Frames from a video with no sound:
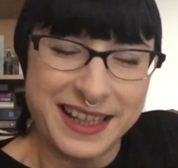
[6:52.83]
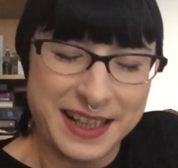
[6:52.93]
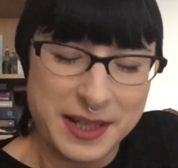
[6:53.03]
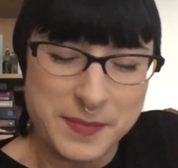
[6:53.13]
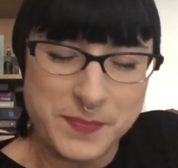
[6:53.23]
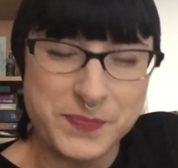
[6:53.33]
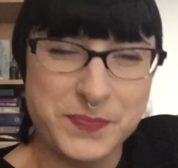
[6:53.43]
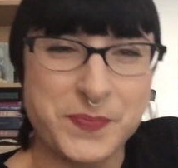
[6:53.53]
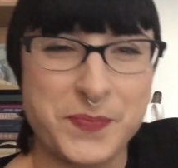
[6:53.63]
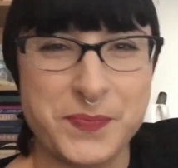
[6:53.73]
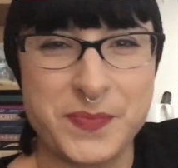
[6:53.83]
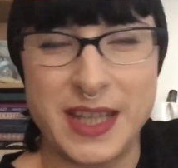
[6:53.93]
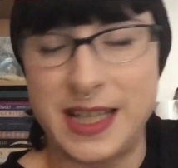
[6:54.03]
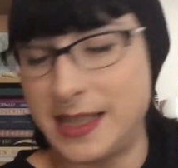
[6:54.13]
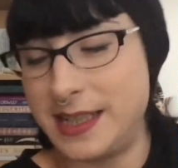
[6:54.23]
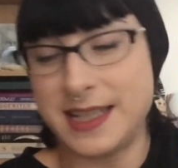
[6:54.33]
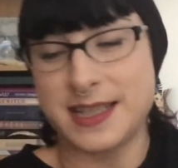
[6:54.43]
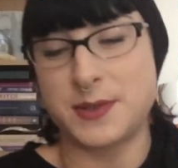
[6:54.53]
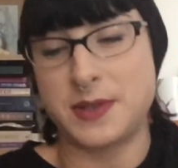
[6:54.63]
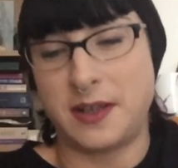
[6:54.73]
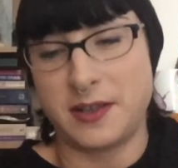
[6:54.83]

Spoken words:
The next